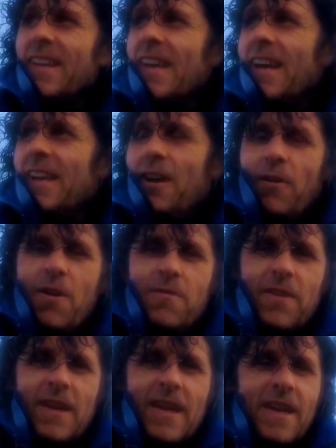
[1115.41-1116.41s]
getting out
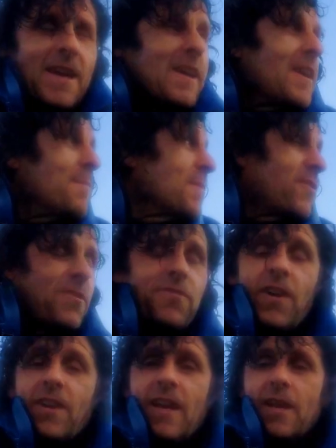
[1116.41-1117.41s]
over here. It's
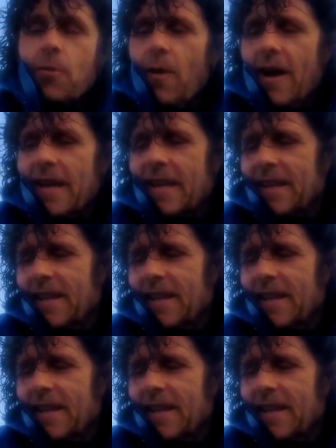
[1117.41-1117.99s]
fun anyway,